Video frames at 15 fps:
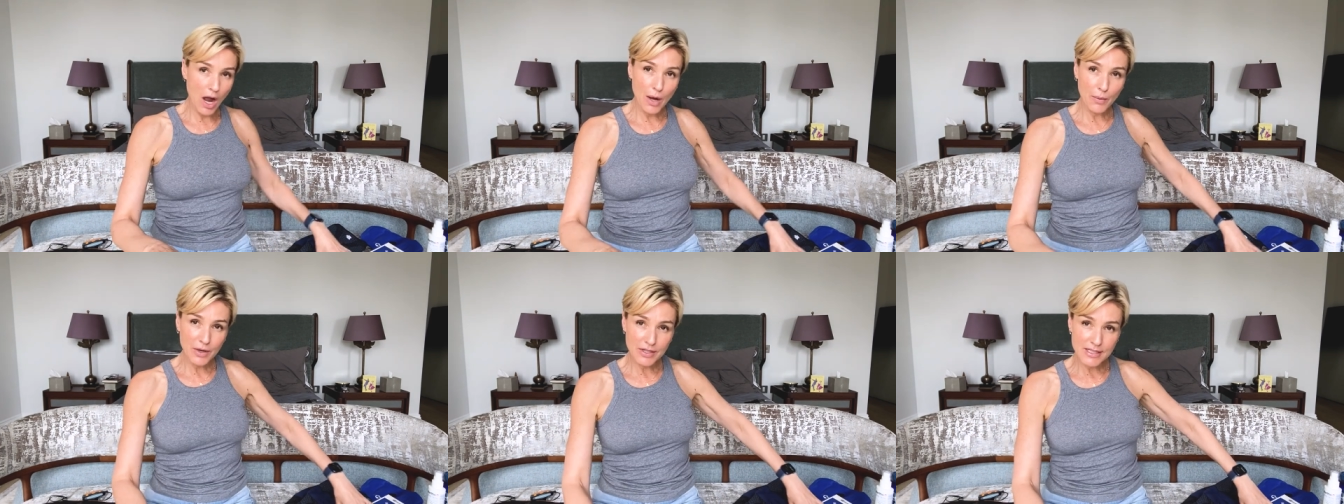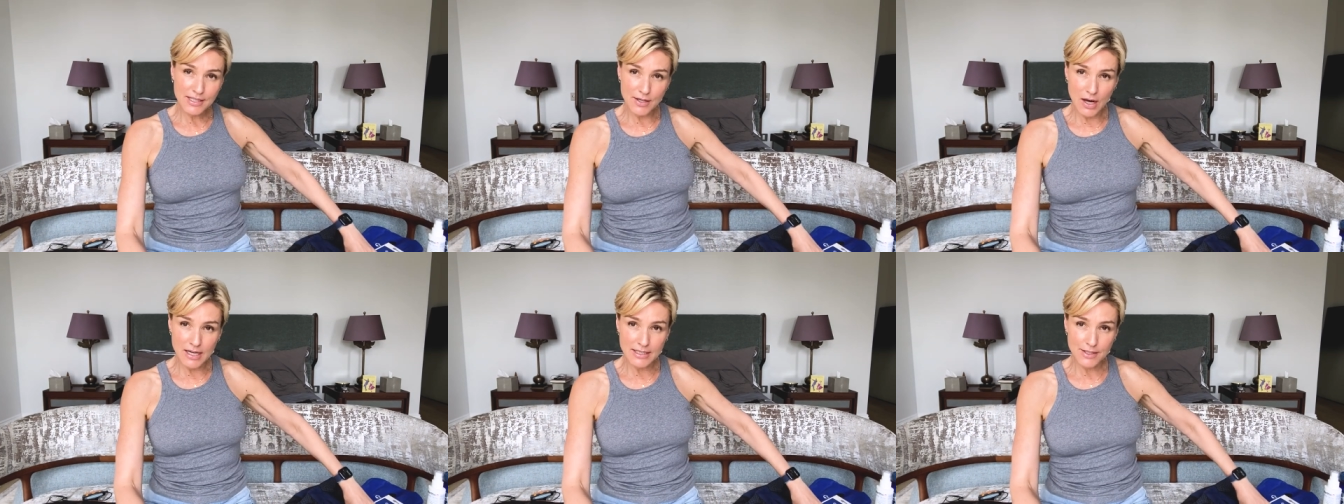I wear a
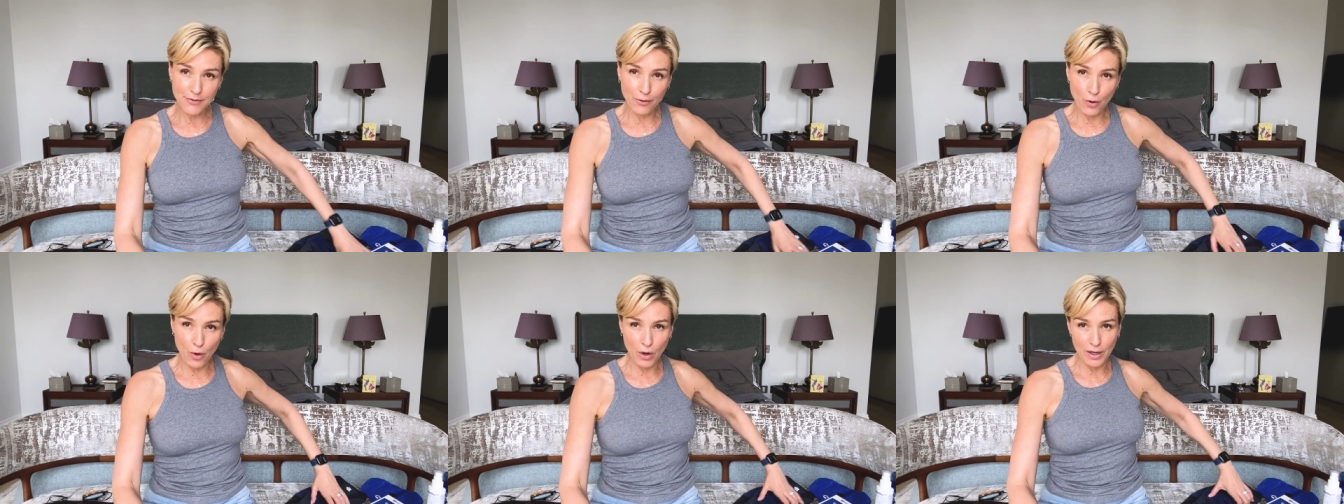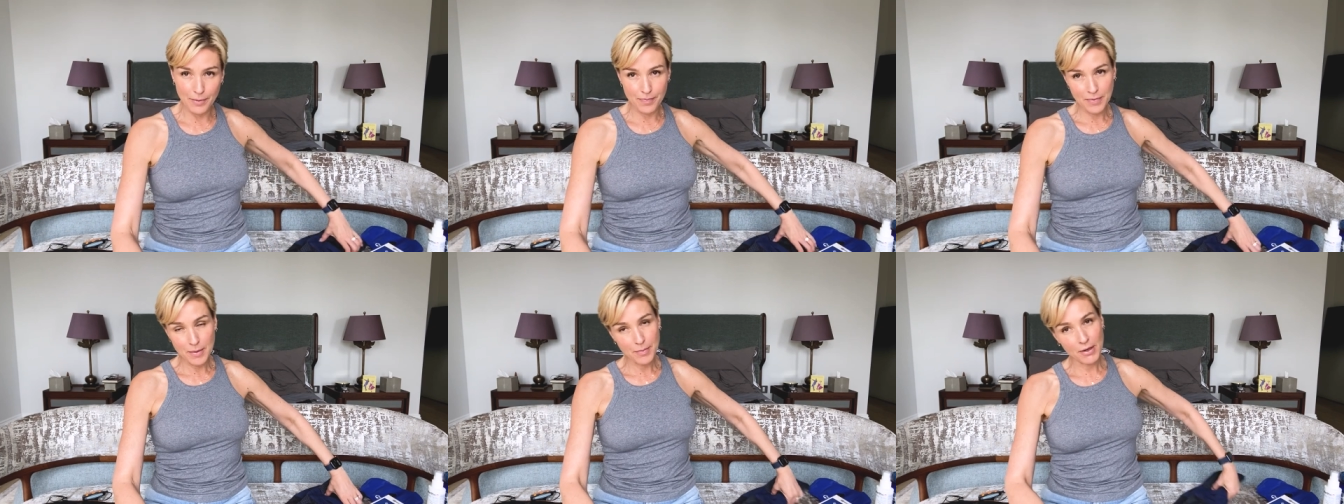size
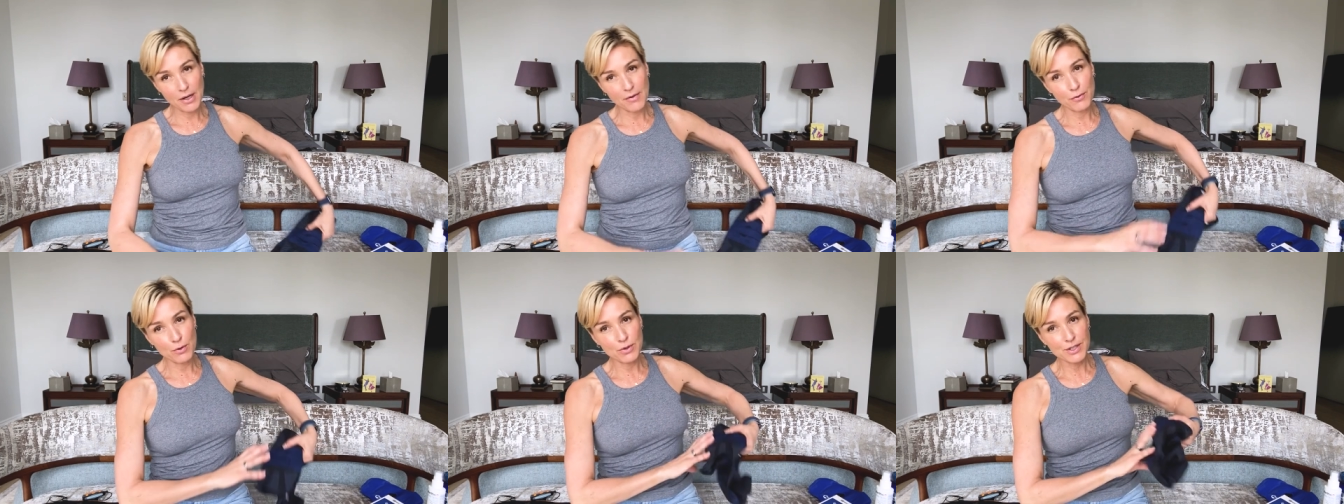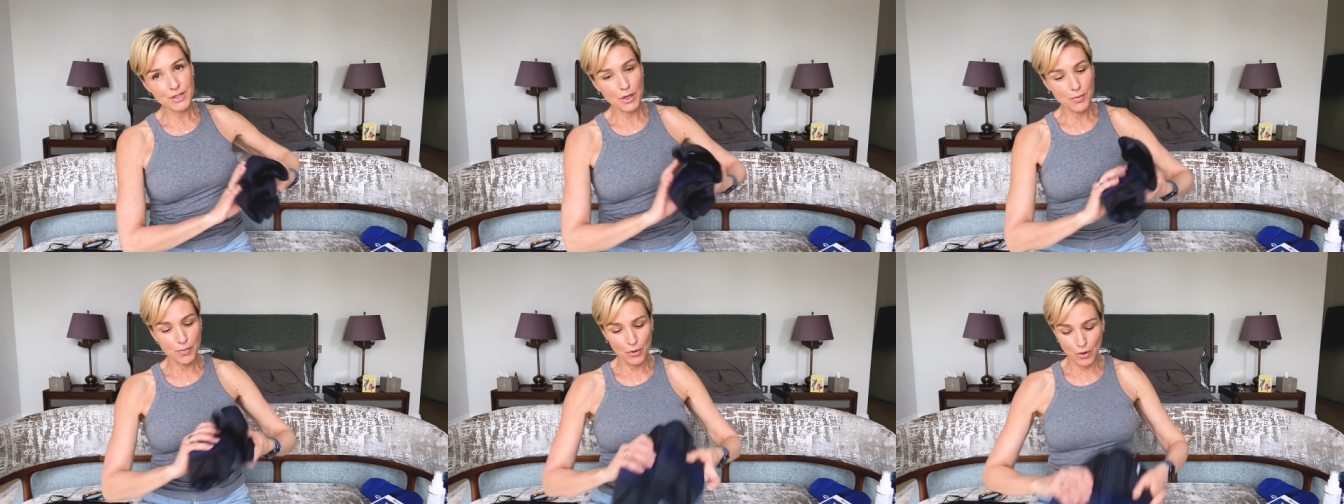four, but I've
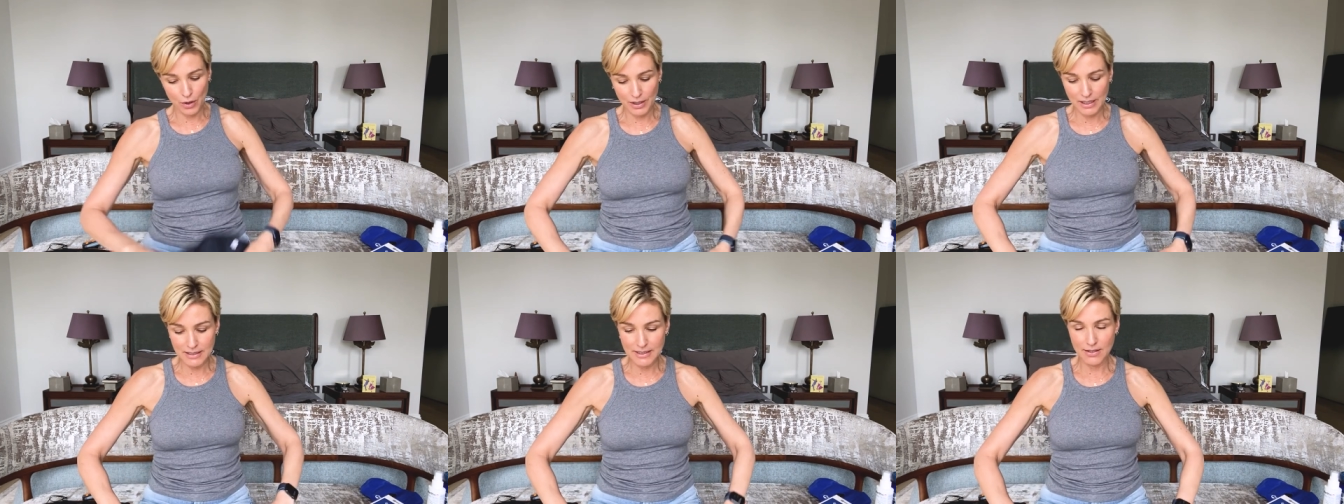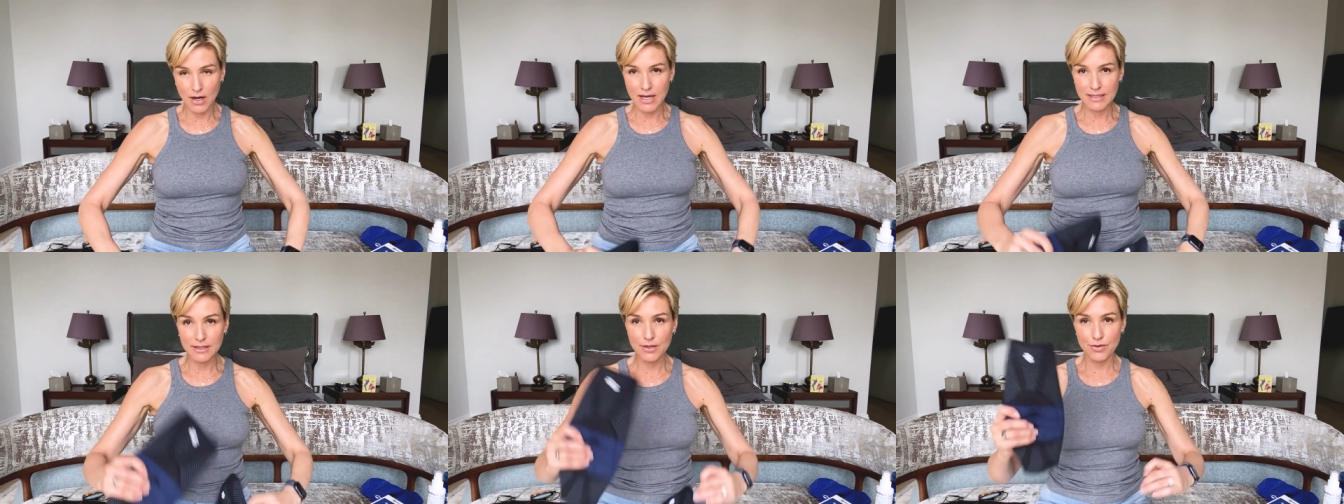also bought a
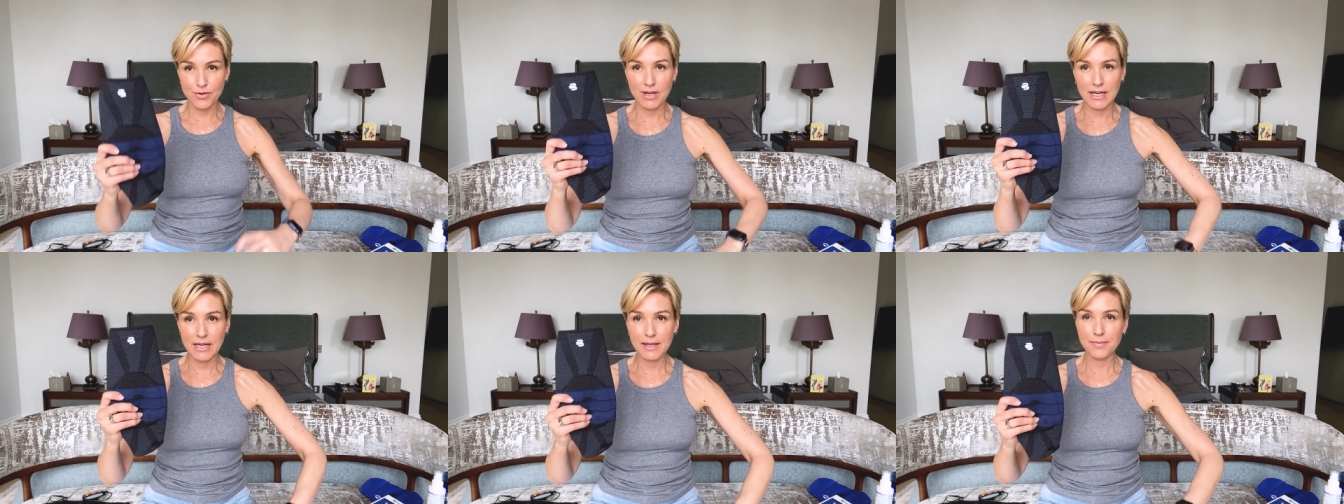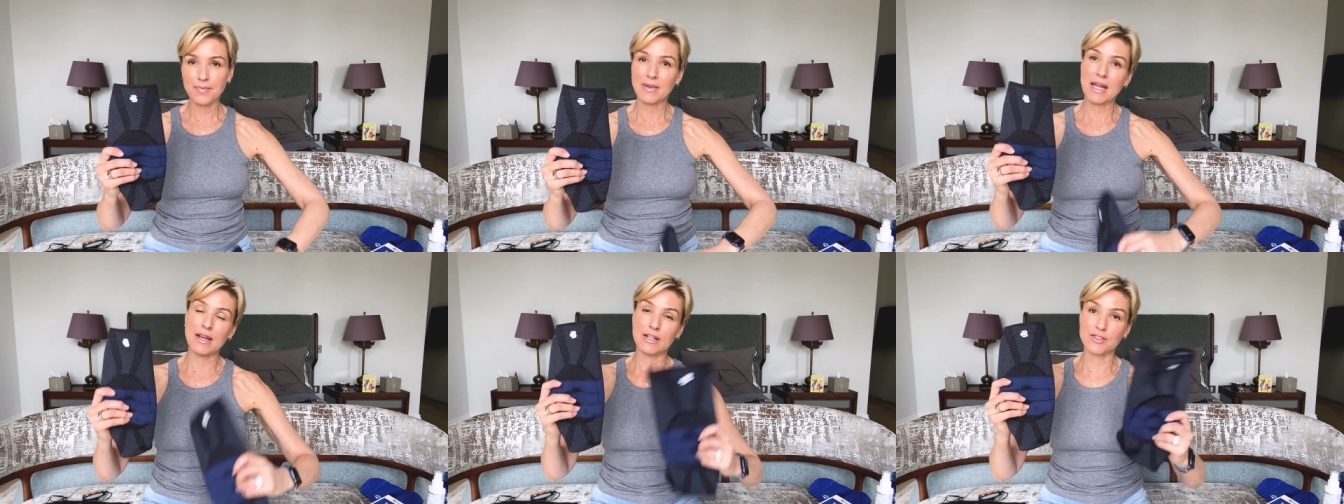size three
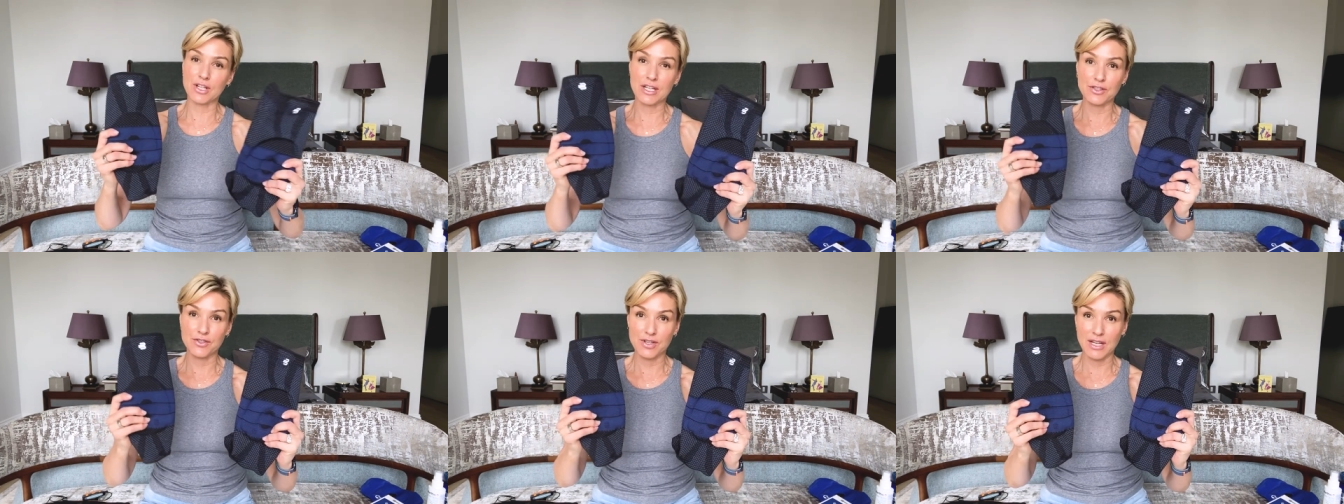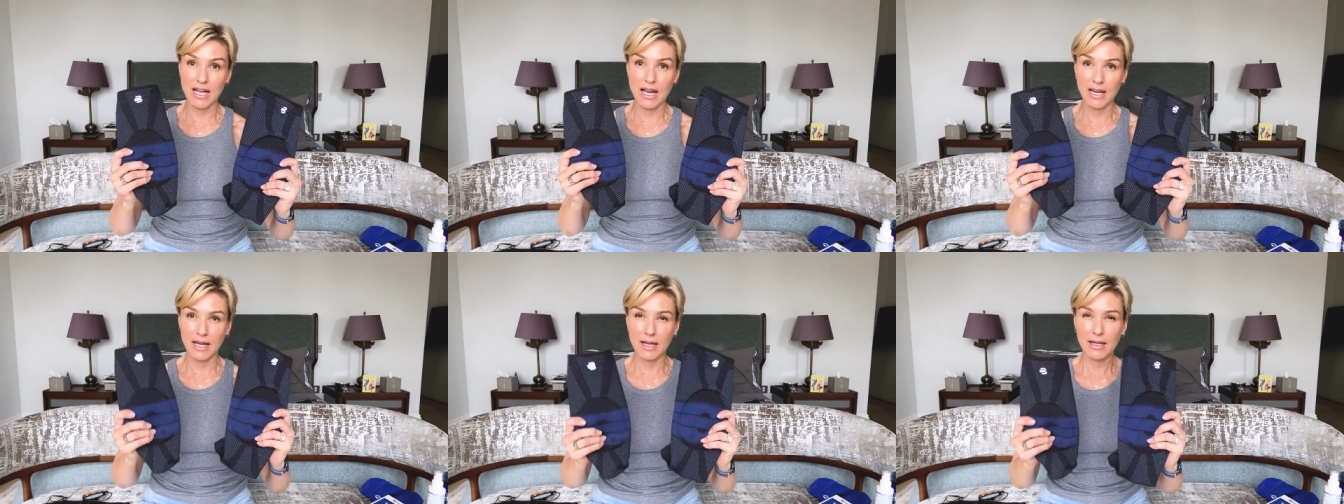and I changed the
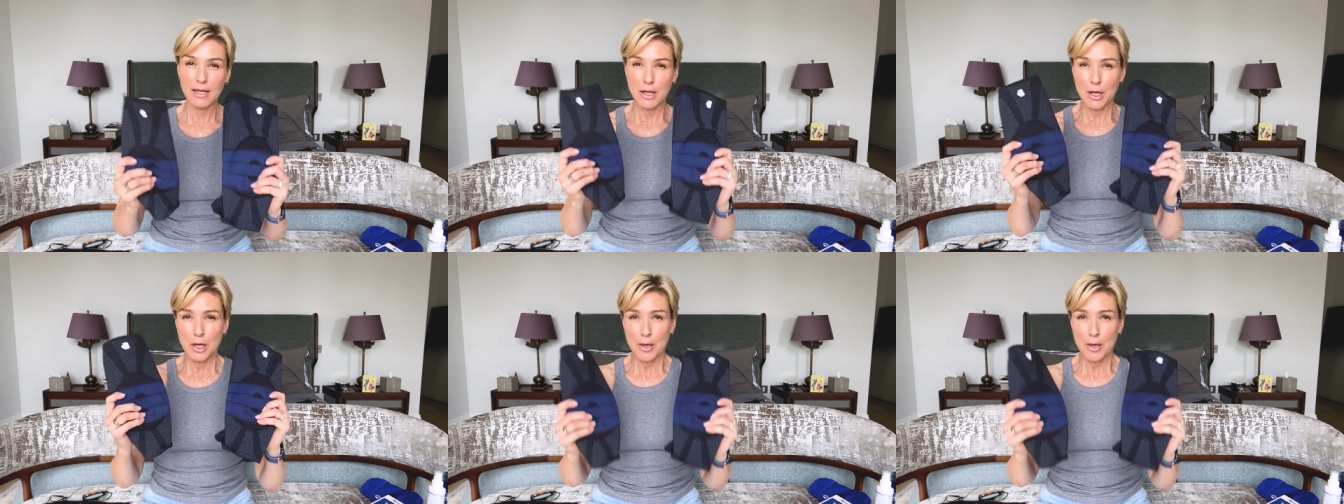color